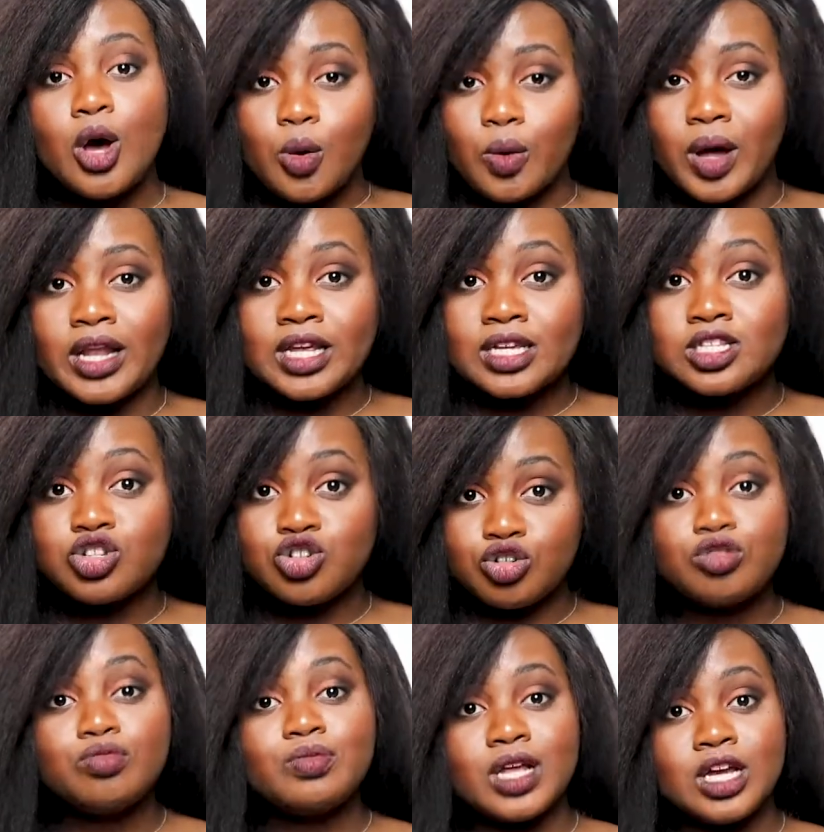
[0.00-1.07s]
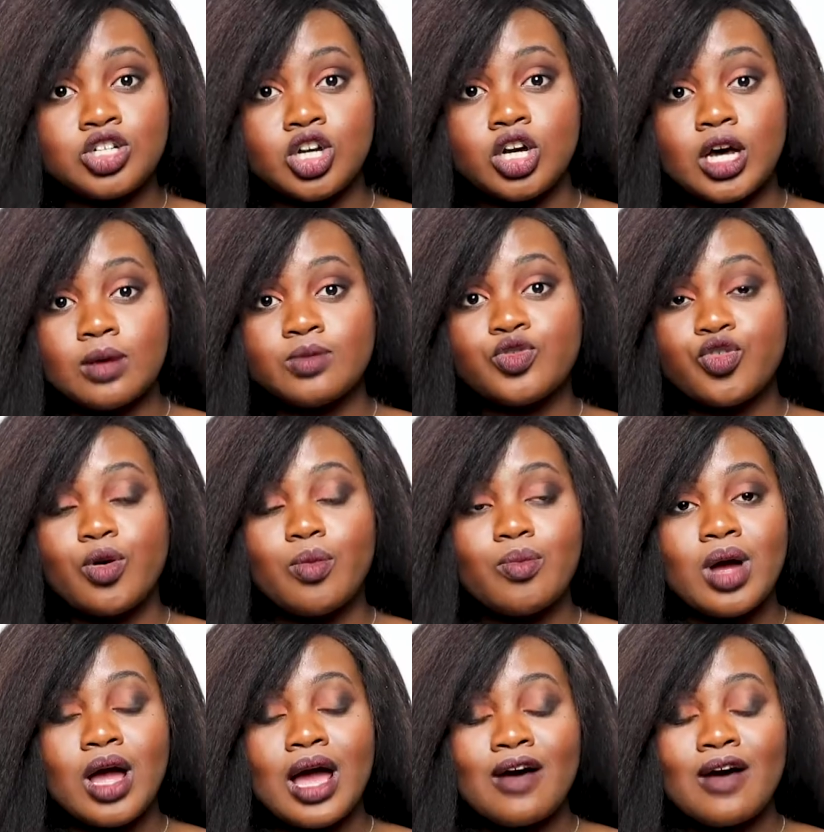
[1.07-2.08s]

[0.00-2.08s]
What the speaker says: while as true pleasure comes from